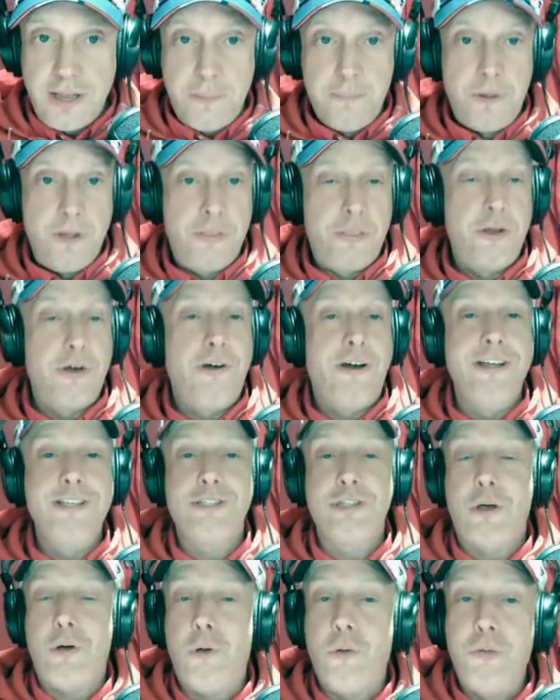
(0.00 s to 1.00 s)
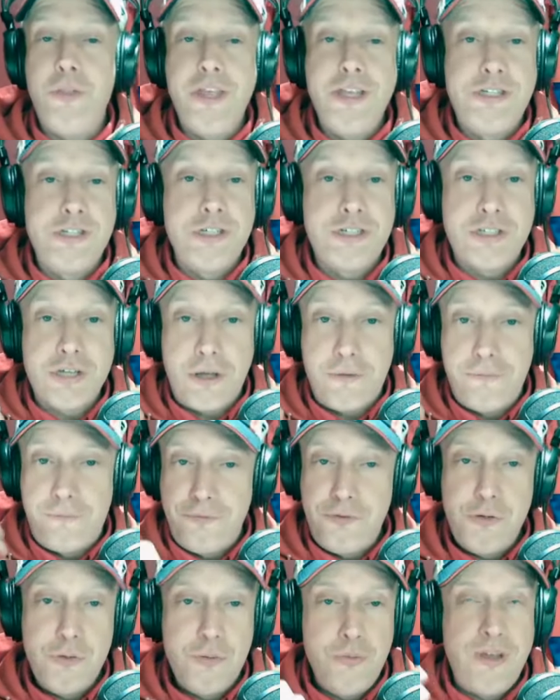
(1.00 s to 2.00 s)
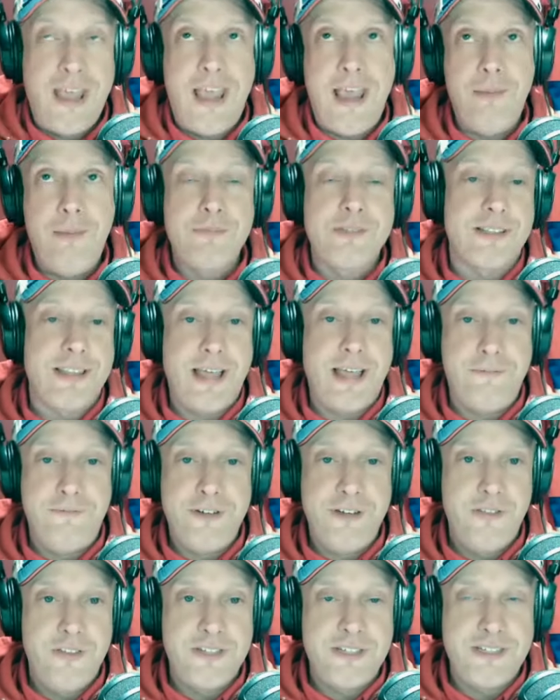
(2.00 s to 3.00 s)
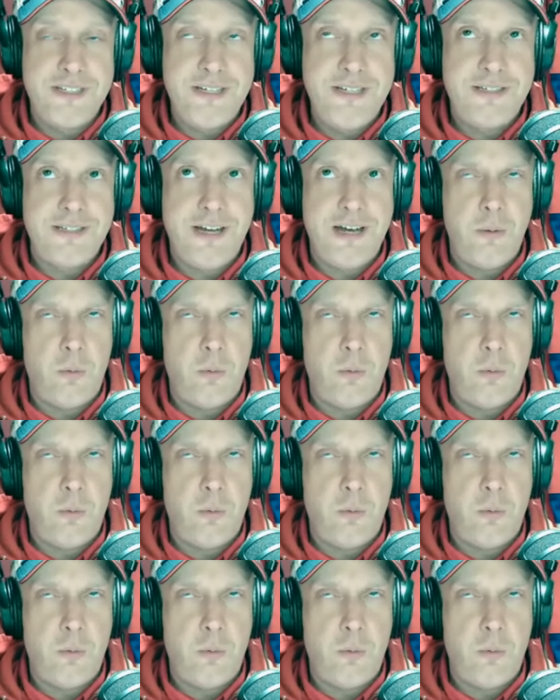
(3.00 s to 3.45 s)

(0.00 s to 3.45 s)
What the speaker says: but there is only just a few games left in the season.